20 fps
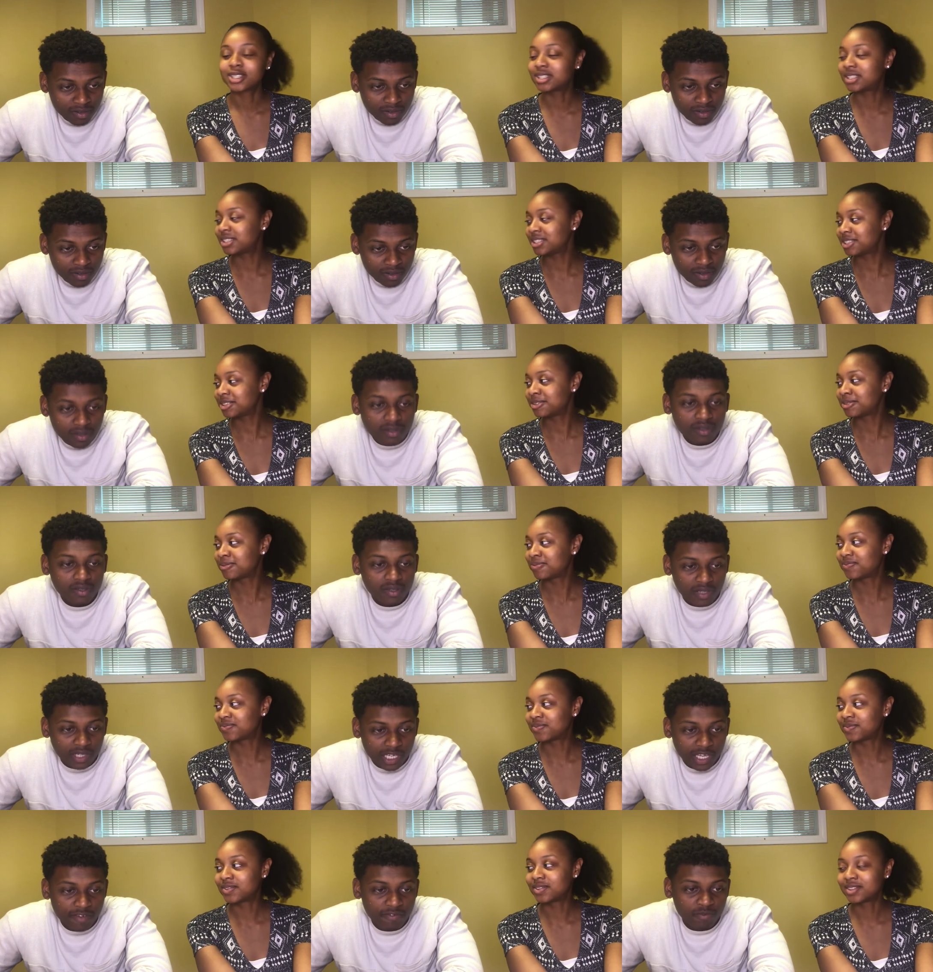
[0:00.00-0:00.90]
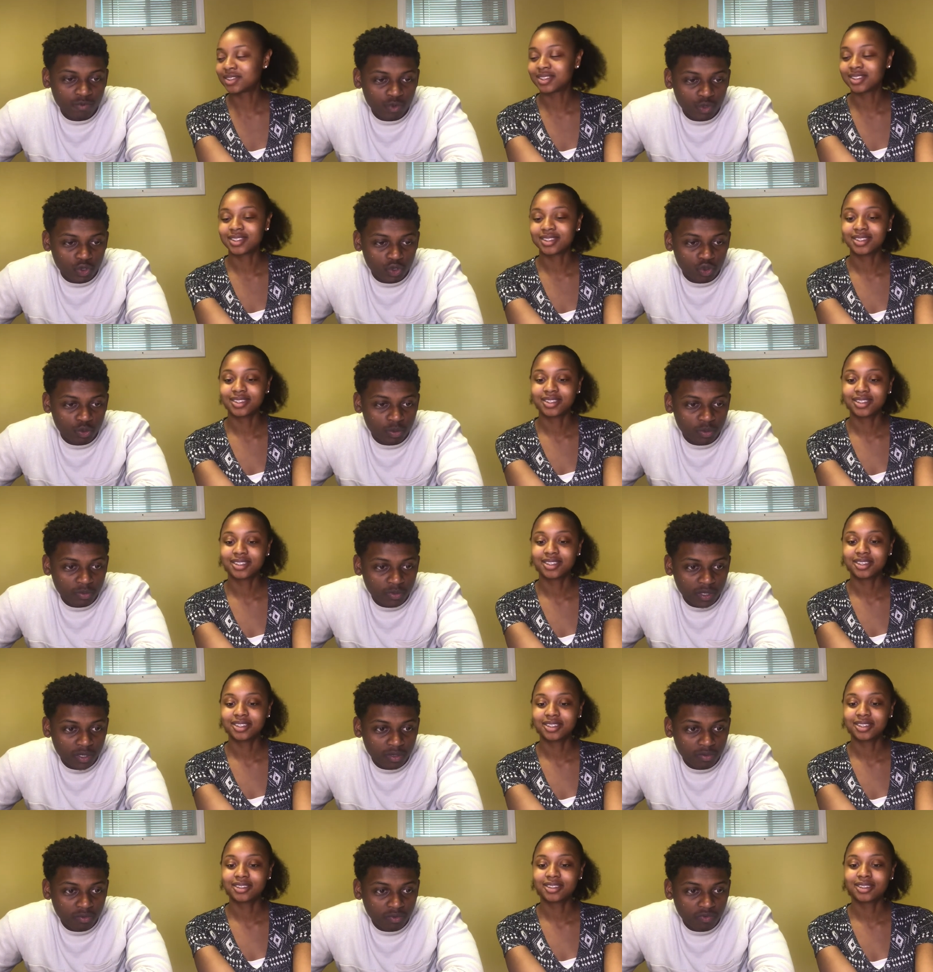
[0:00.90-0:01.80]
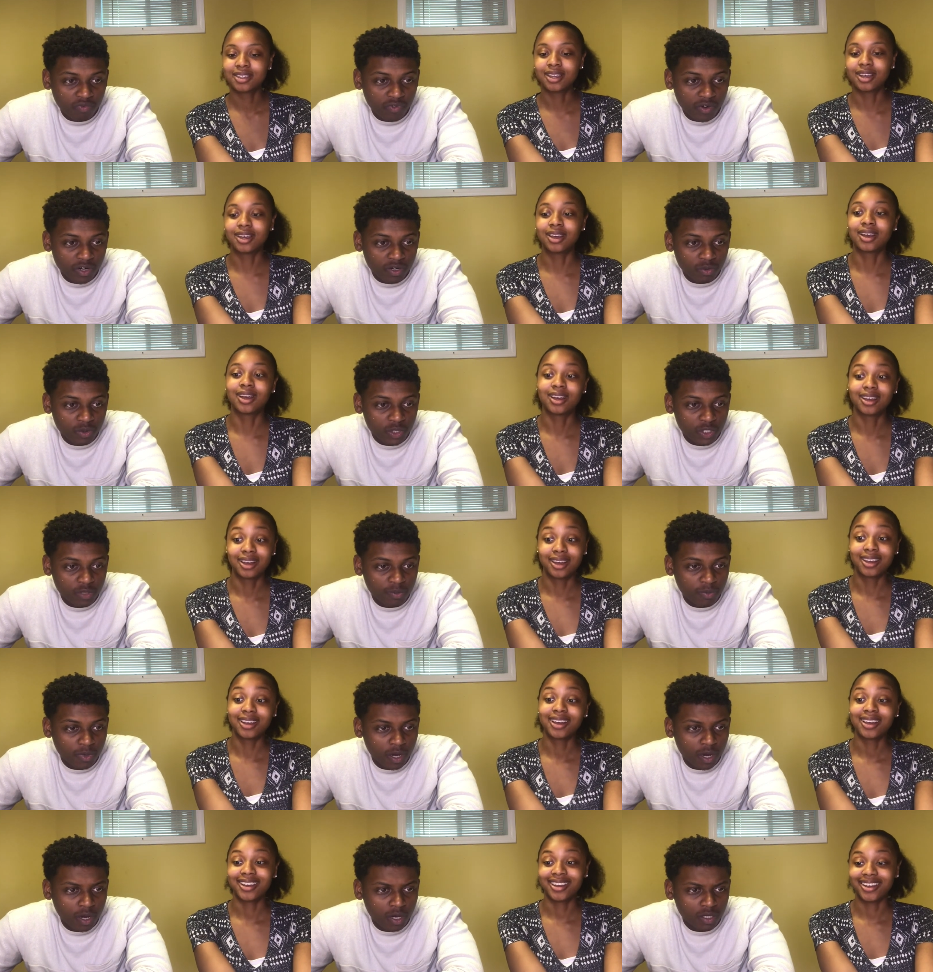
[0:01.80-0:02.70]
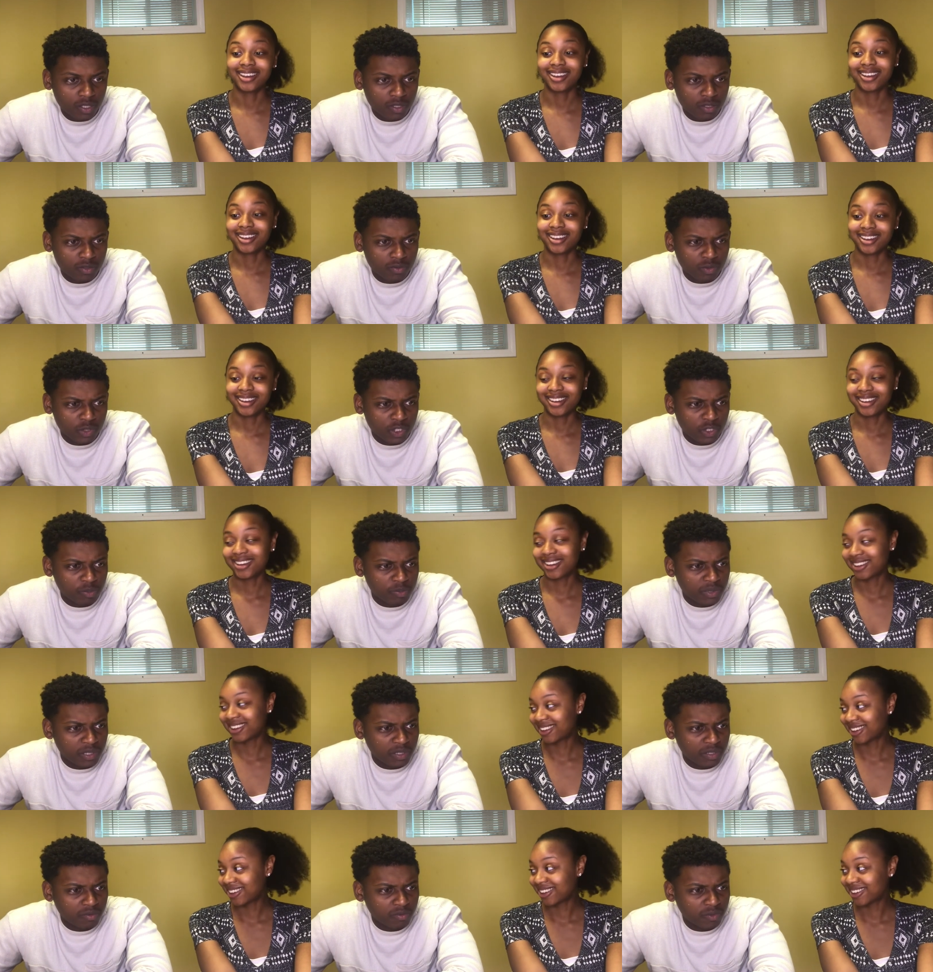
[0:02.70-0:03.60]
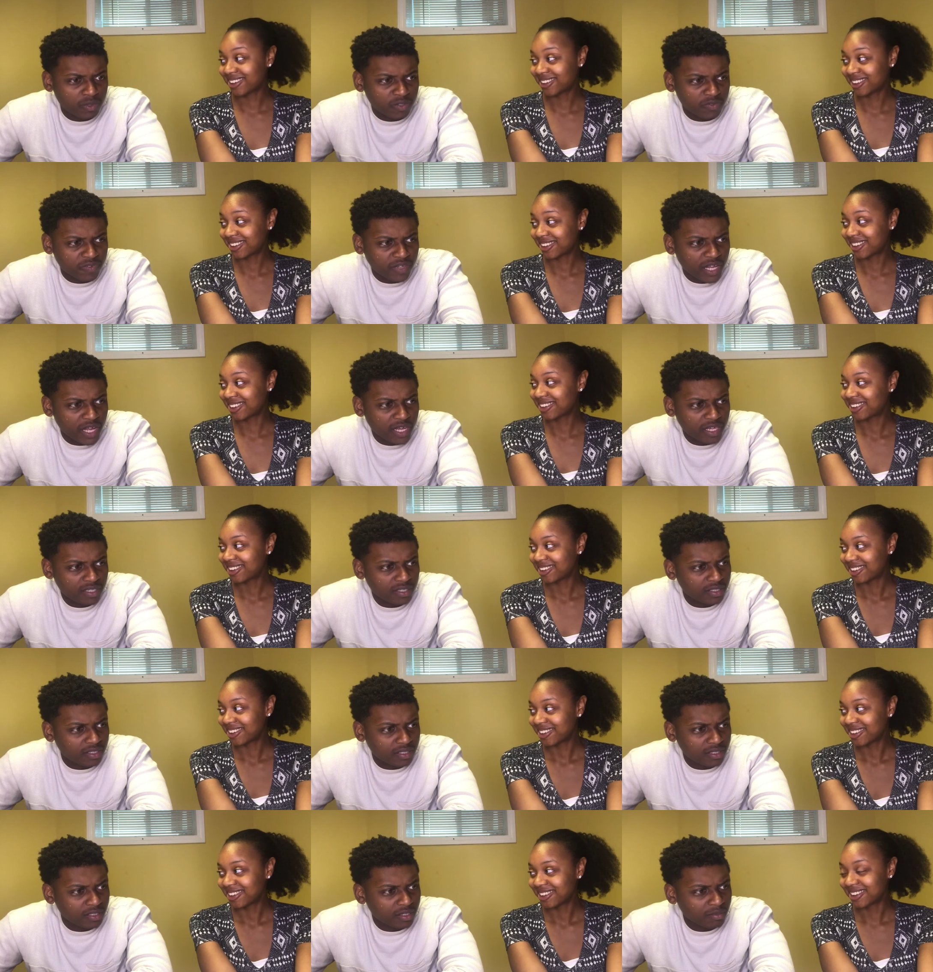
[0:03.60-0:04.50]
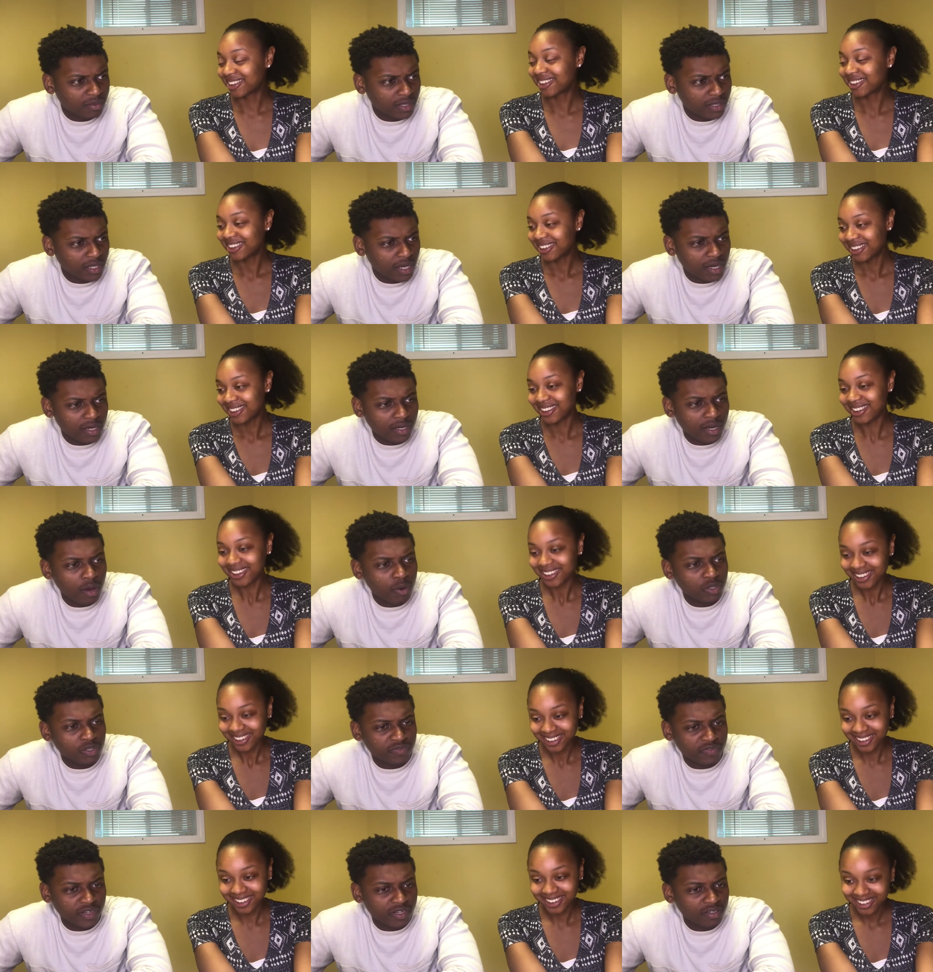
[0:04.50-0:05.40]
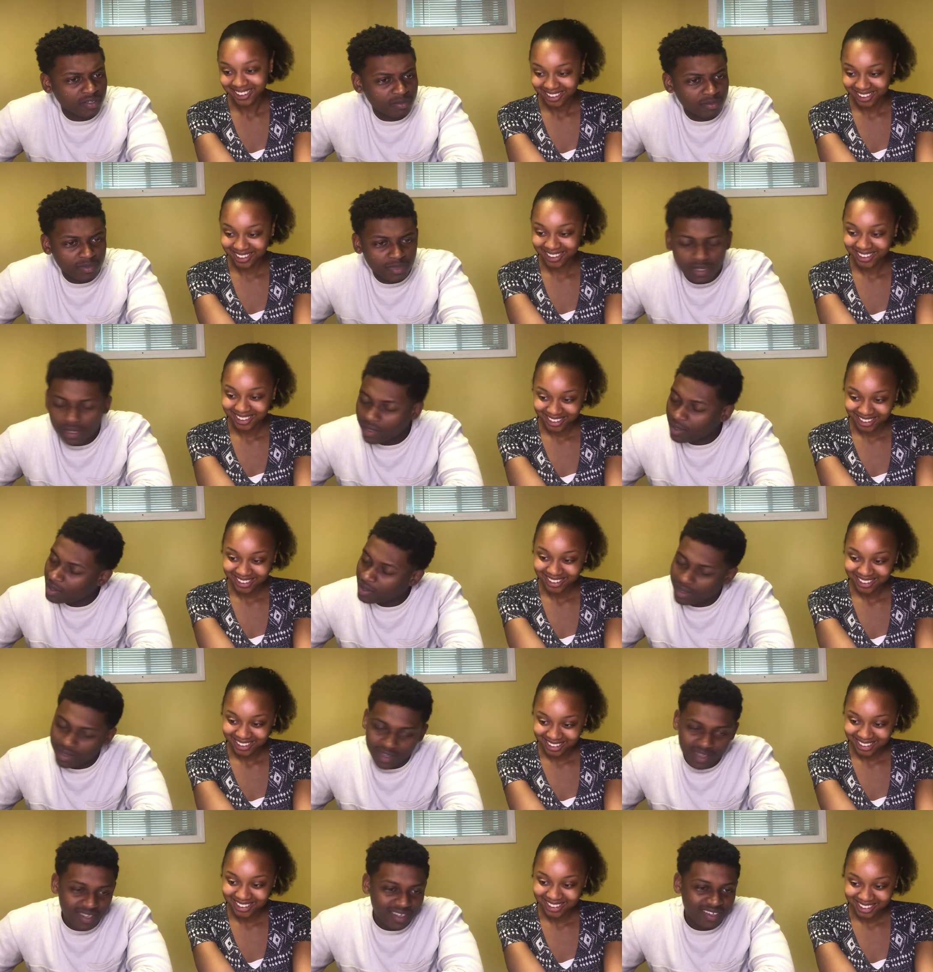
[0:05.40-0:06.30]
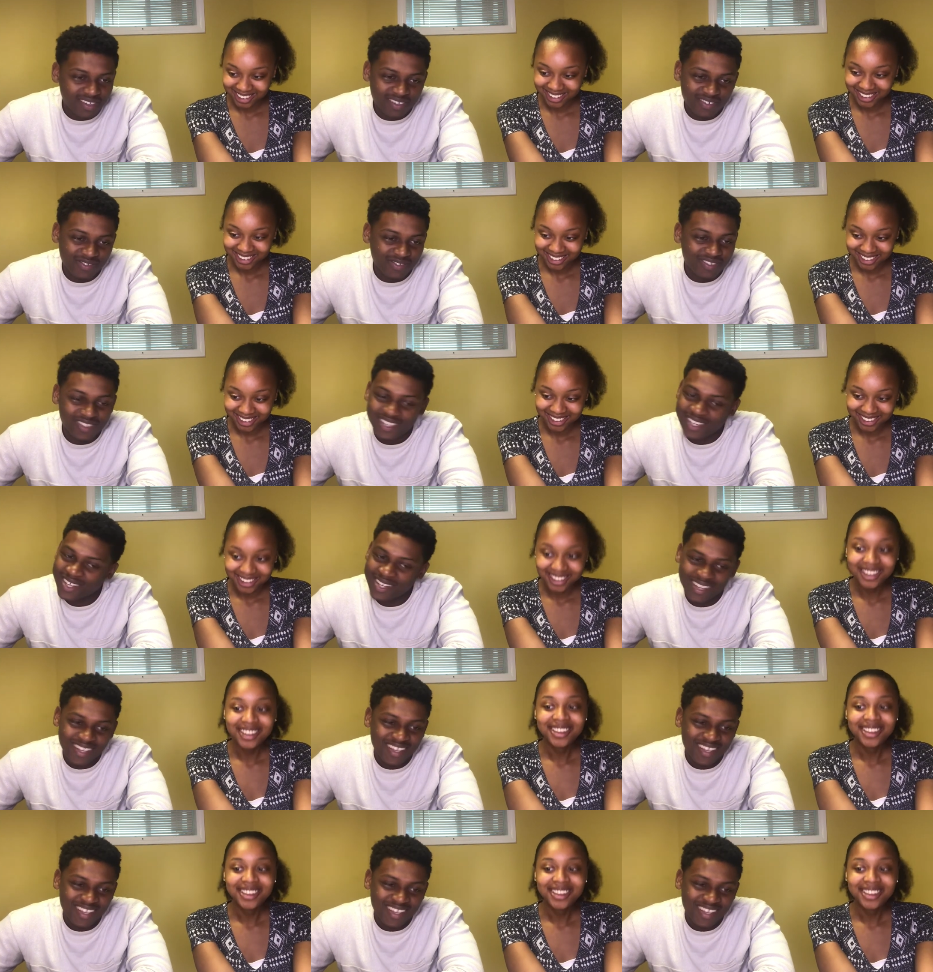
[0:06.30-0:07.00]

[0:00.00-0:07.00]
Speaker 1: Really? Yeah, Kevin was Superman, Wilfredo was uh, was Speed, was Flash, and something like that, and I was Venom. Yeah, it was